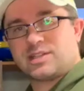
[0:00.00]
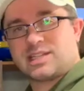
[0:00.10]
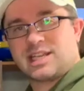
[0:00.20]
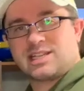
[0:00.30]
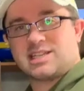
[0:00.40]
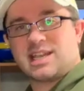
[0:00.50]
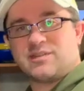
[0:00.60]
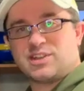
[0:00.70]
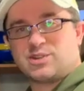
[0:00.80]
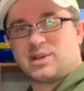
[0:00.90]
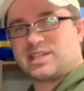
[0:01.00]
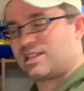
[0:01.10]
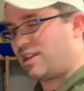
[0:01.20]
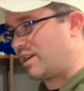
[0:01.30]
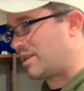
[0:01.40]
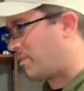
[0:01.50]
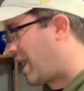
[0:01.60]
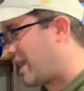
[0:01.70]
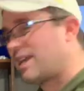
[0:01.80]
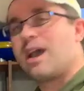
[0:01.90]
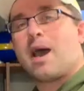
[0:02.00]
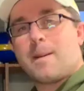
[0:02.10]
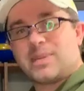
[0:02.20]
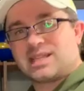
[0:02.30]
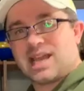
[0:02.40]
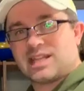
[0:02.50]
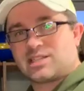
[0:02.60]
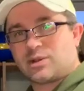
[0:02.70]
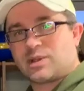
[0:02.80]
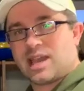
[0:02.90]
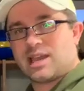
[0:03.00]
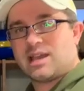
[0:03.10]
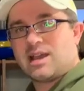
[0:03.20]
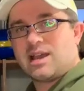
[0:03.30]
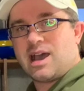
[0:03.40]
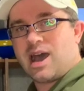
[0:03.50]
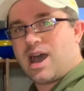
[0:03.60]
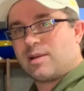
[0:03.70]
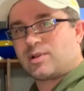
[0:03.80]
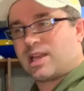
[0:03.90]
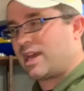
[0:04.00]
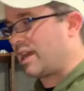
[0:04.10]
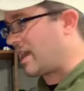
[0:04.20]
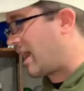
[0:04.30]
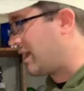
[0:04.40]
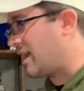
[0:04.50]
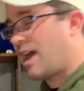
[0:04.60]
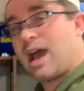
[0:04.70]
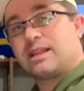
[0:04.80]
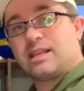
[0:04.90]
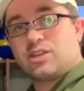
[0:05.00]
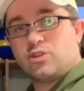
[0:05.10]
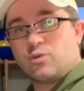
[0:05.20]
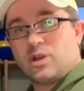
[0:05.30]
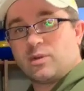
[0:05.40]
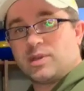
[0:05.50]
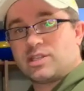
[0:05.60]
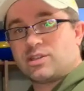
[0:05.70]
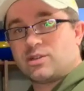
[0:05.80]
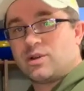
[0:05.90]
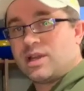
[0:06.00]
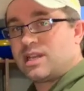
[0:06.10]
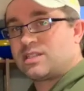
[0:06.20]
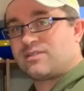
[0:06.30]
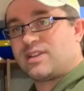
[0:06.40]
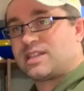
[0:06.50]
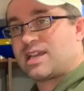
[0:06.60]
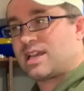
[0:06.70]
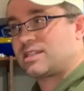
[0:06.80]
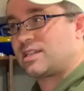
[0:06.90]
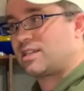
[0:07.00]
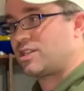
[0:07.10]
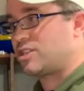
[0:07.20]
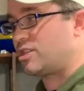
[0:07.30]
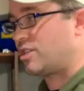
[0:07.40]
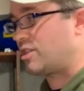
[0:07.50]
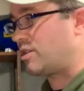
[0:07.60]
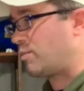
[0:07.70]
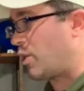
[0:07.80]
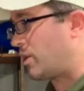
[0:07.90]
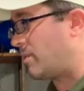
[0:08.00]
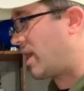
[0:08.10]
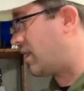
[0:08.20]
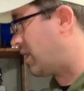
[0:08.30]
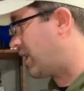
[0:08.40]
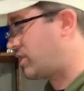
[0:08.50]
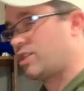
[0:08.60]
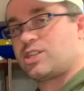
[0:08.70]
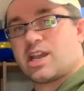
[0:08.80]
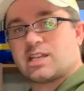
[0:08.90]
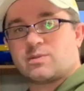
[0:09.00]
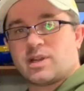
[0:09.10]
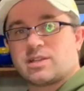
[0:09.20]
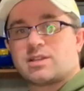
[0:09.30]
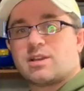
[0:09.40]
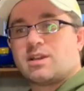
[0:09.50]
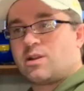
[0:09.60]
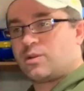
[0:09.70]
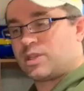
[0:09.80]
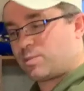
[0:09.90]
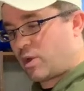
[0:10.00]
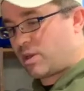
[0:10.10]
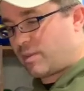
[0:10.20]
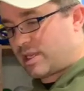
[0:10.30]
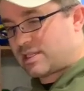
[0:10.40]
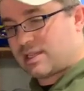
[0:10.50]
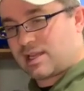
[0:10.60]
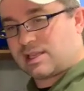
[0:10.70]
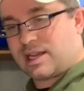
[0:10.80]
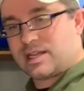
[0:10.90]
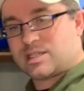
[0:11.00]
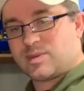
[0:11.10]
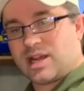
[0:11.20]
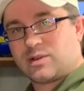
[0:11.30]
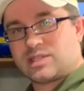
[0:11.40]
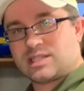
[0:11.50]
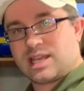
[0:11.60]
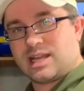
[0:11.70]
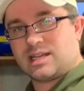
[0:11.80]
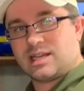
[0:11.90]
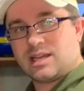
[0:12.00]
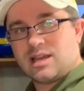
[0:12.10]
6 or 7 joints along the body, but that's okay. I'm glad I got it. I think you will be too. It's a fantastic addition to your Pokemon collection. Jazwares with his Pokemon Select line has been outstanding.